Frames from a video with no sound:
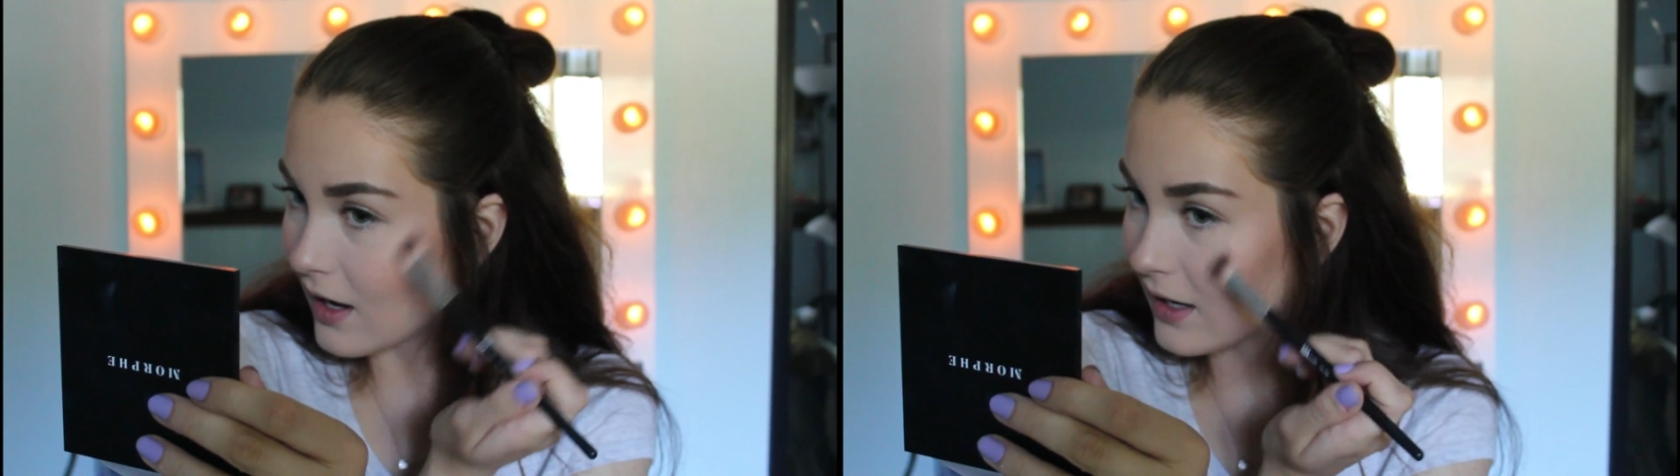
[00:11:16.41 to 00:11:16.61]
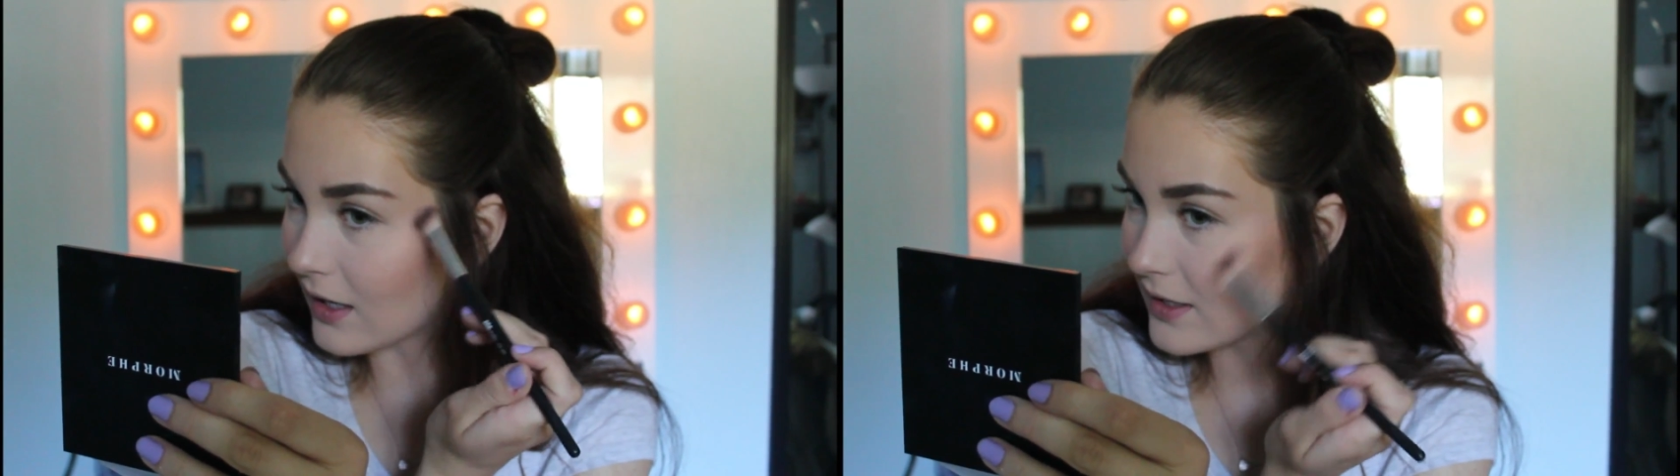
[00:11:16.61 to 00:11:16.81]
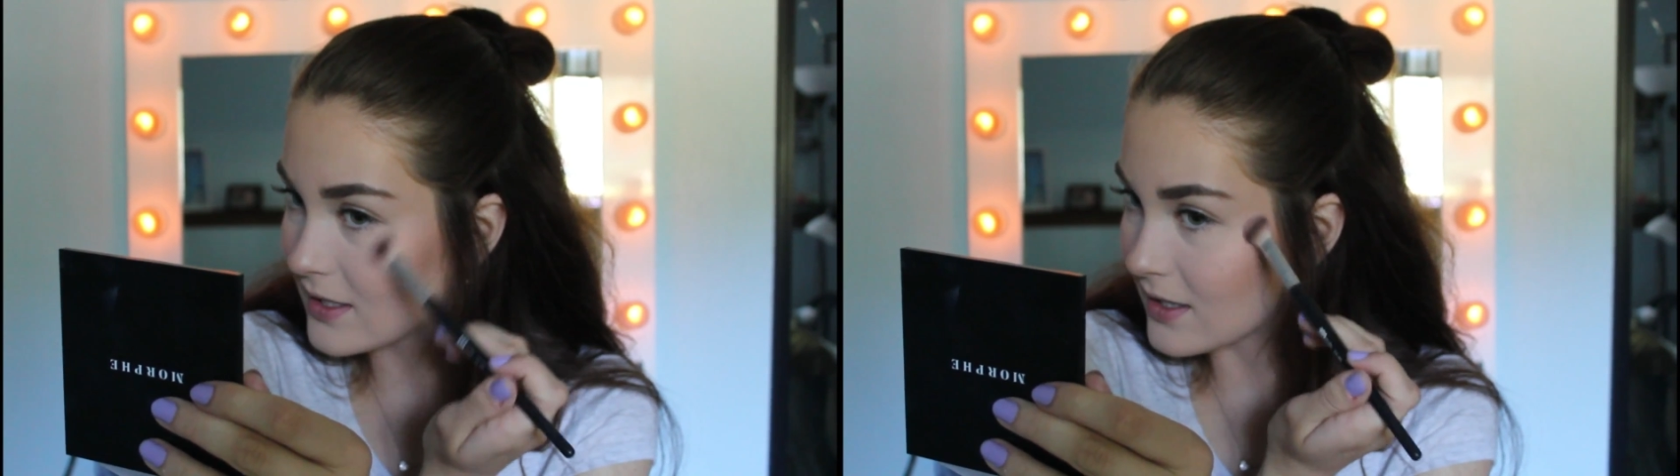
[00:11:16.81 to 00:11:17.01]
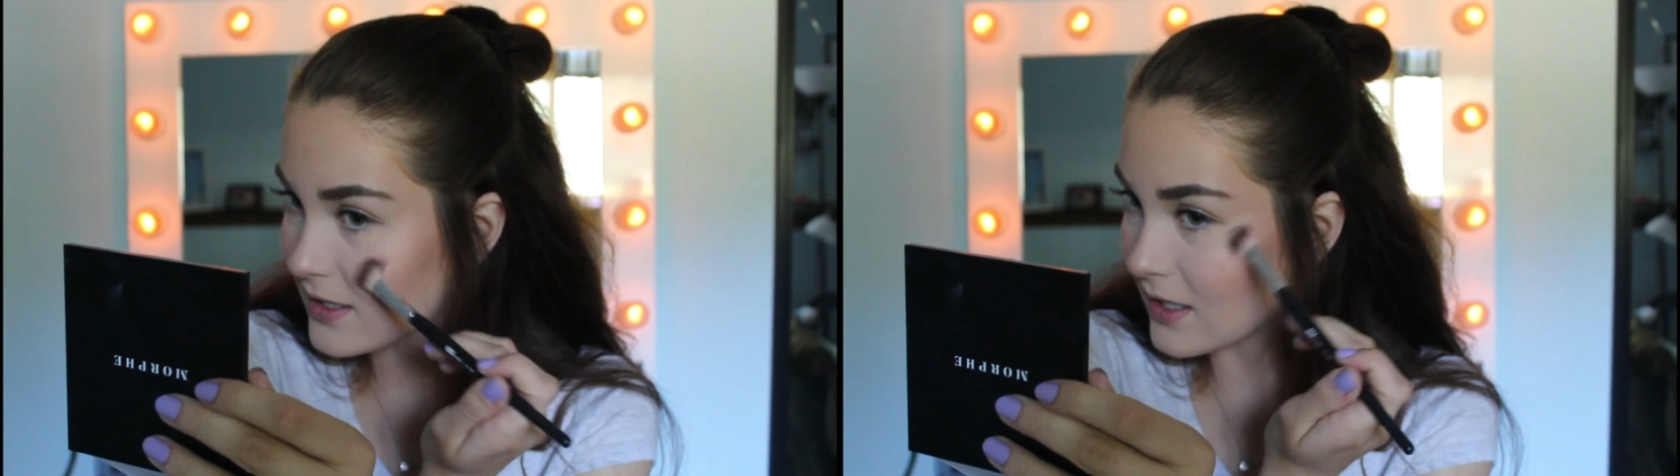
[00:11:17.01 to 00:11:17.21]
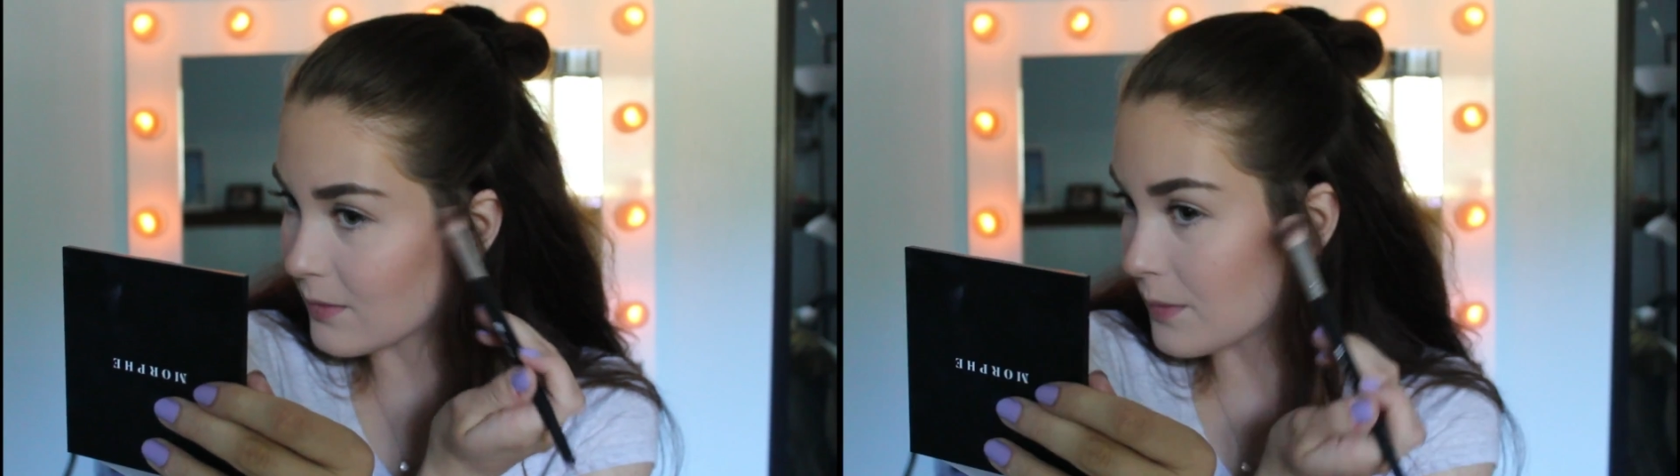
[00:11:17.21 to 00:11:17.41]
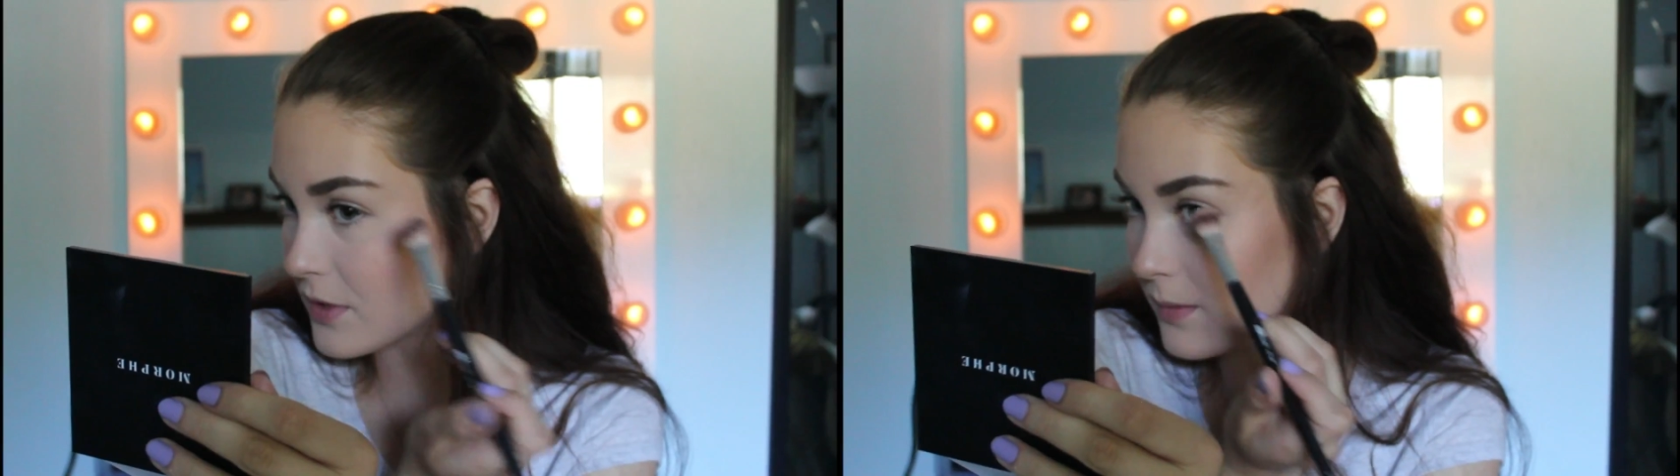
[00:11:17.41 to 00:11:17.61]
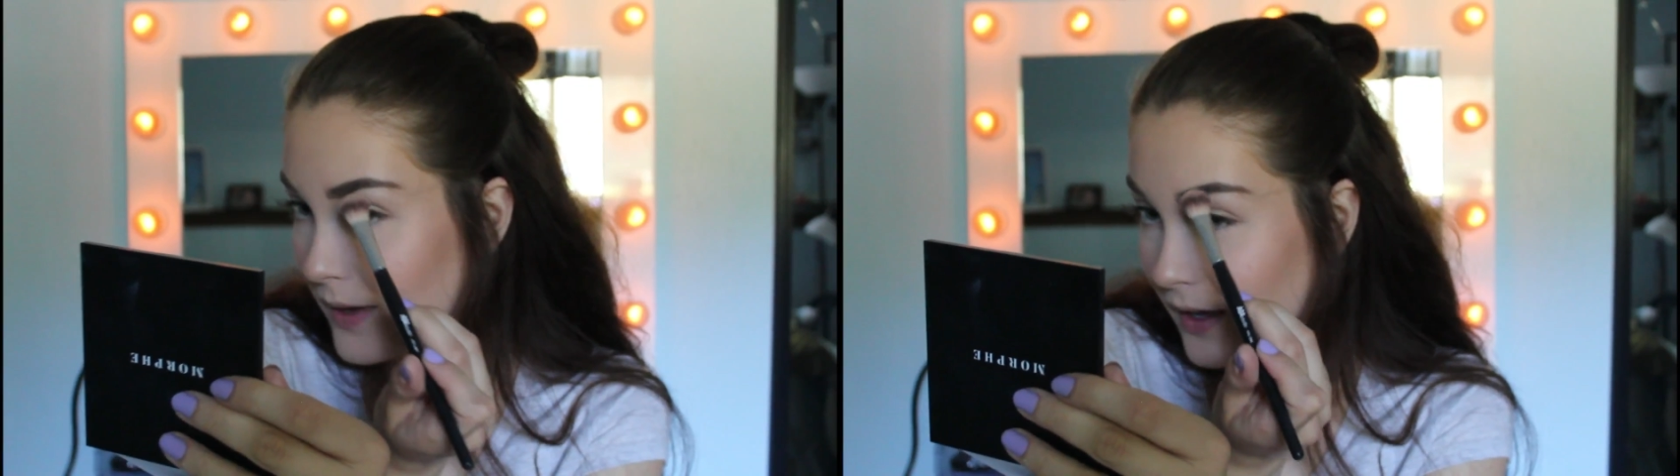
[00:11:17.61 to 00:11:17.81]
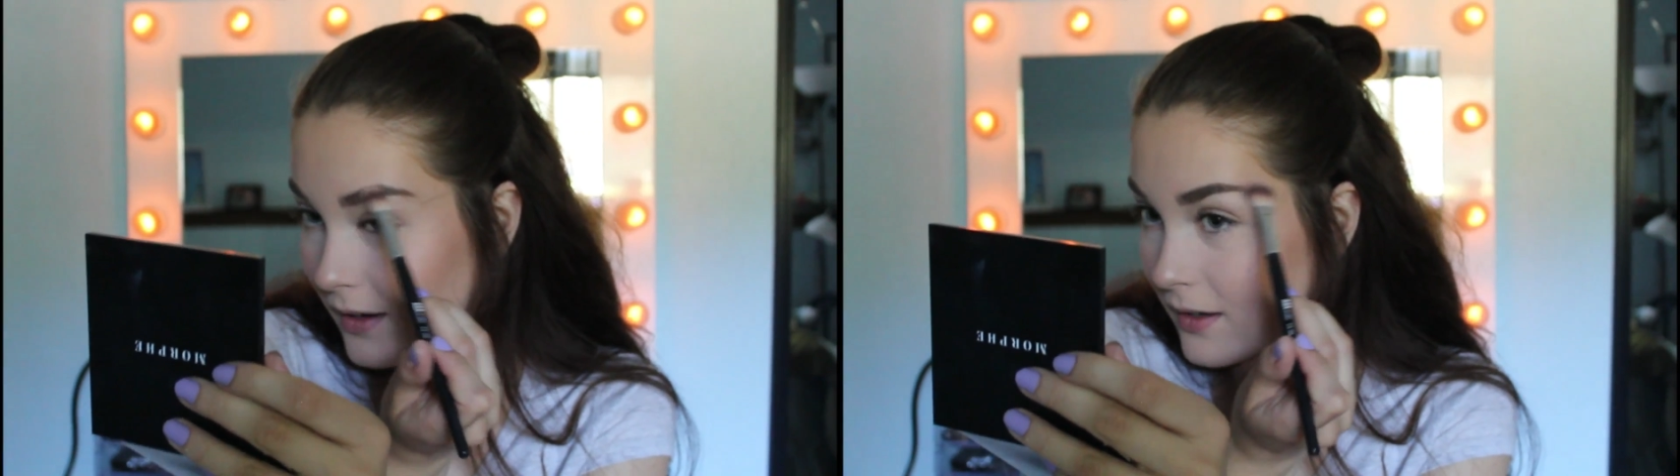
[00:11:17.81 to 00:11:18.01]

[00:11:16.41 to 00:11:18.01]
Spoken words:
I got this in the same Ipsy bag,